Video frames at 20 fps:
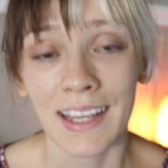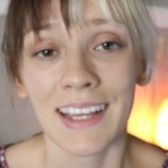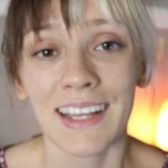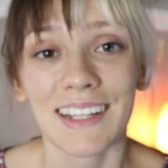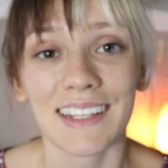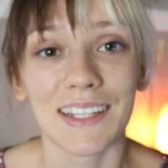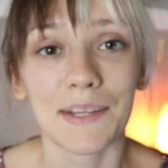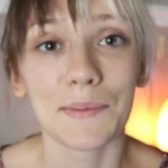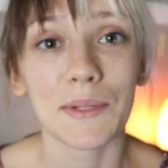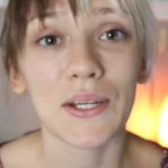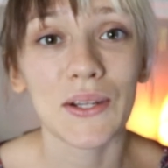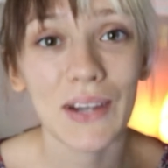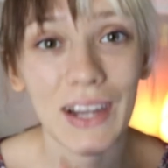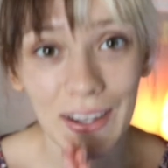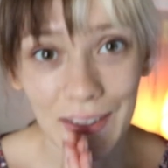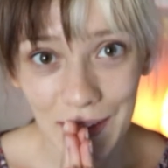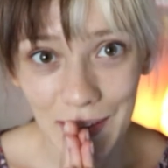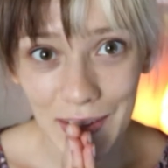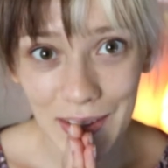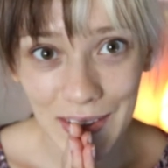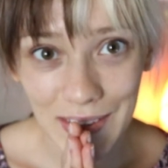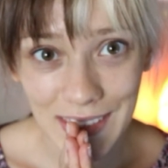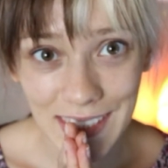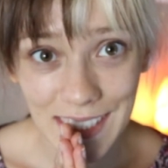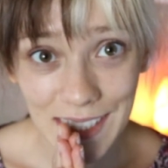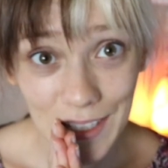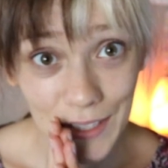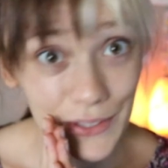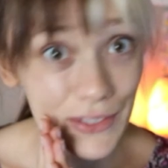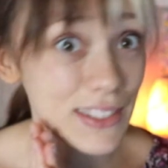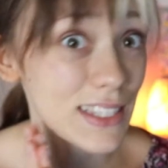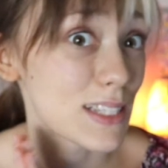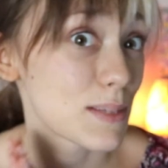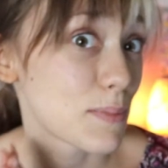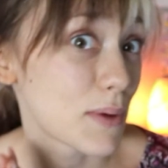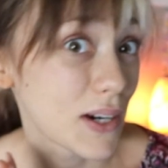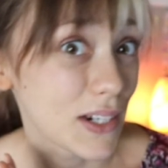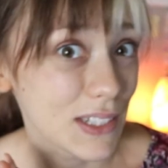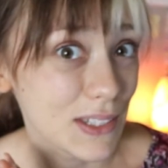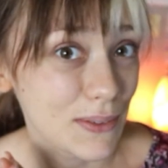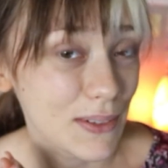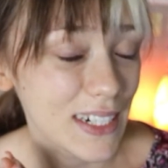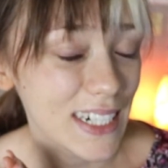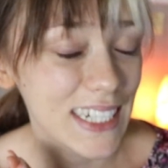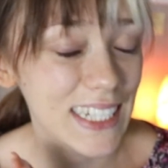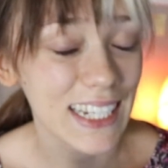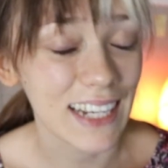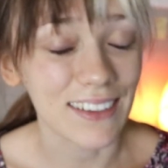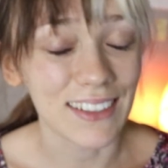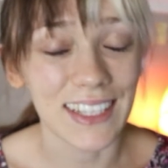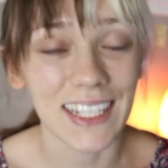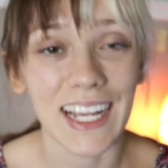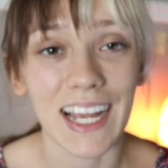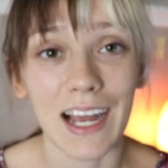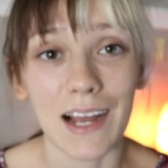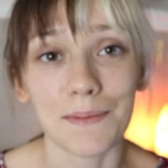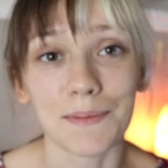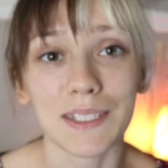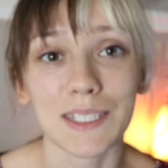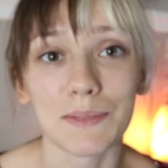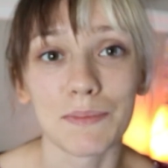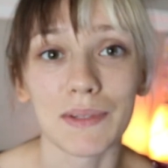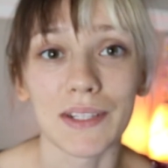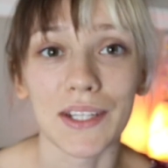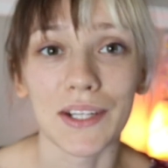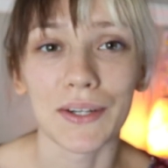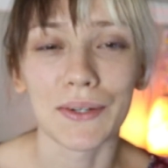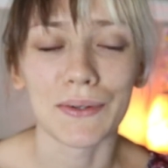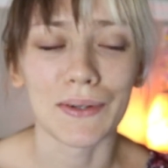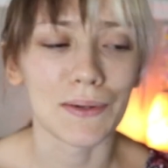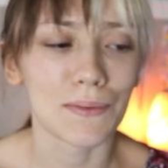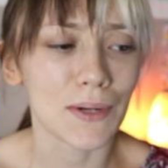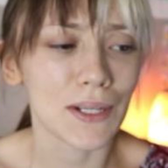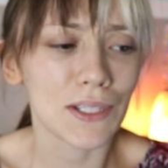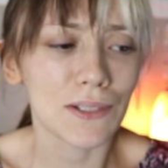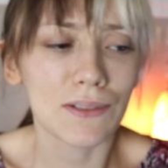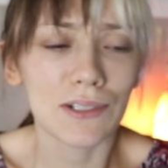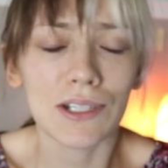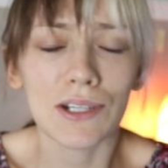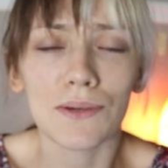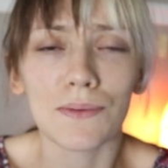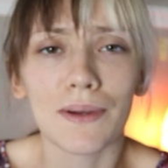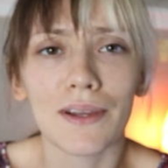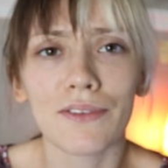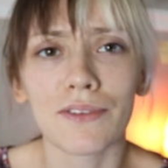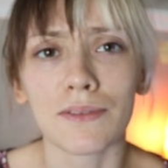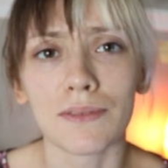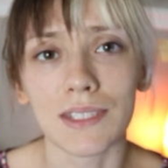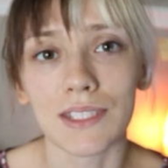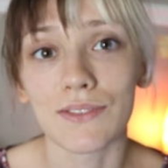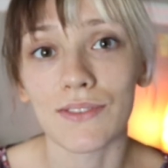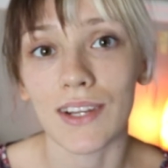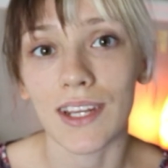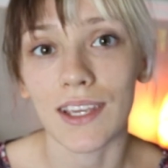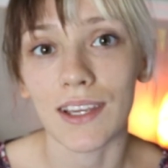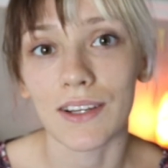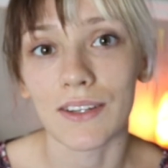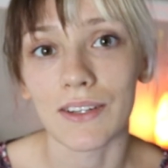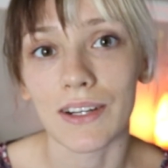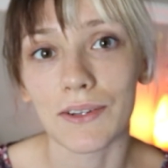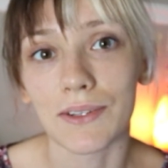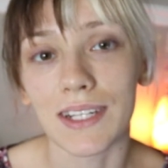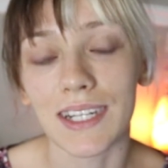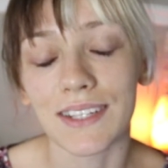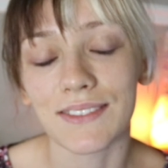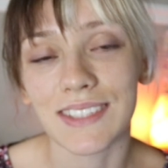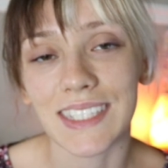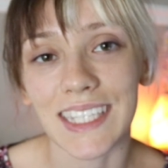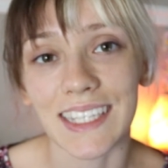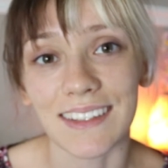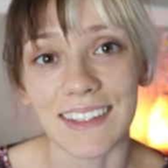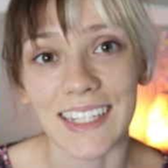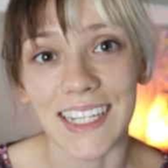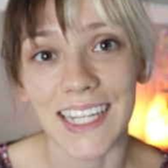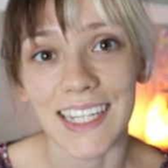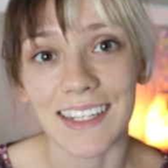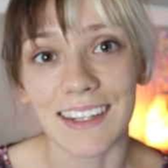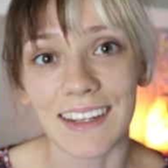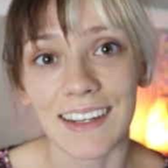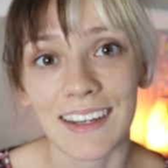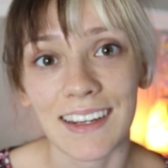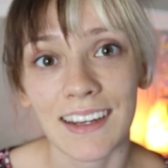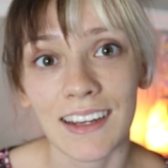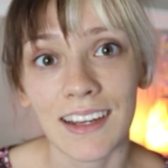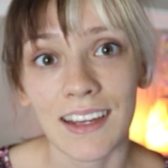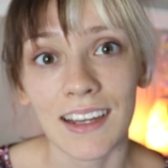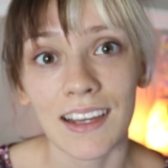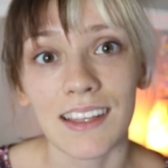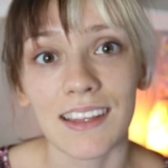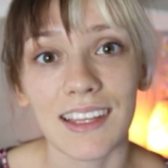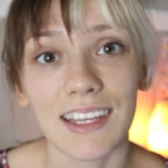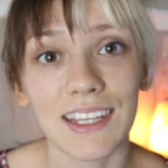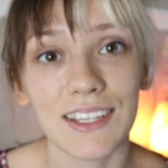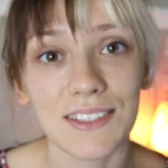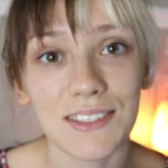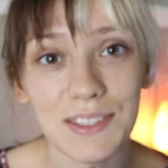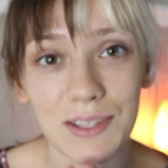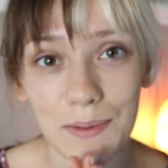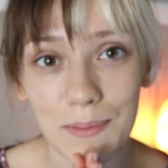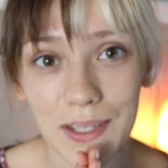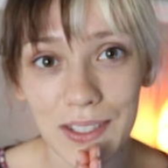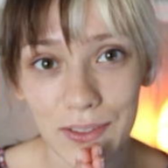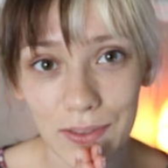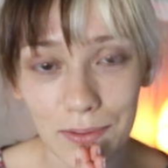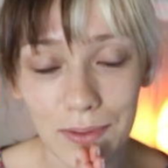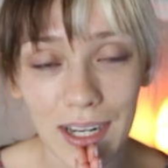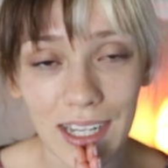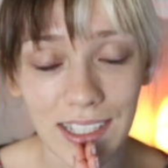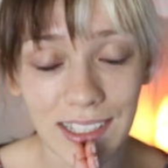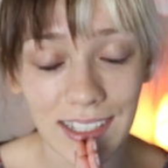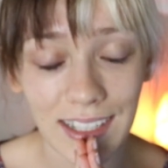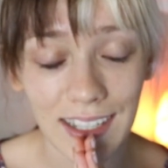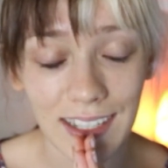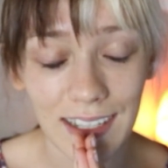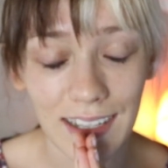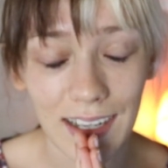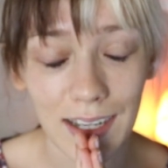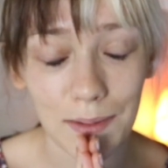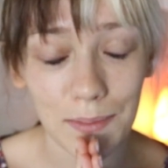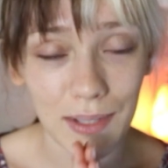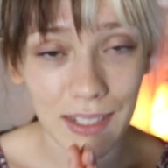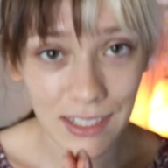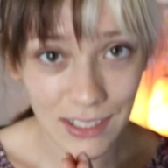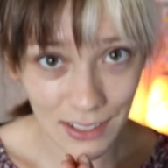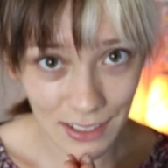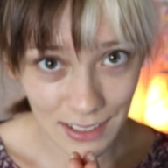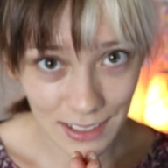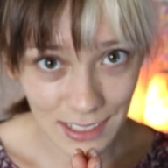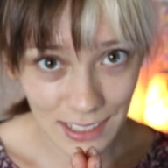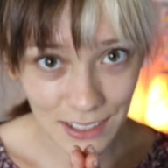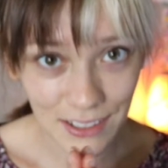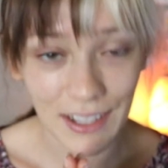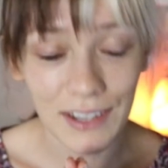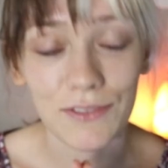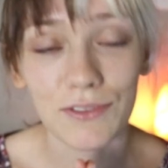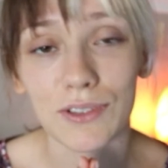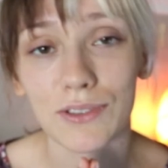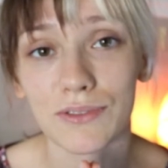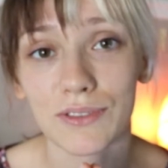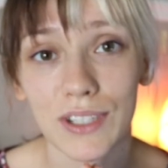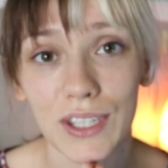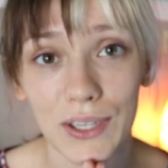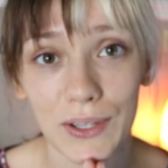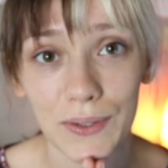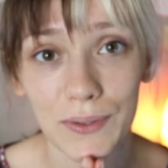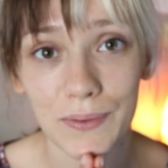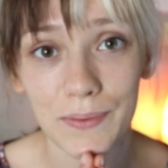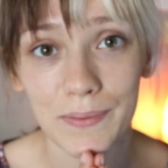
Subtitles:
Let me know how you're going to use this parts work down in the comments below, or what you took away from this video. I would love to hear it. Thank you so much for watching. I'm eternally grateful for you.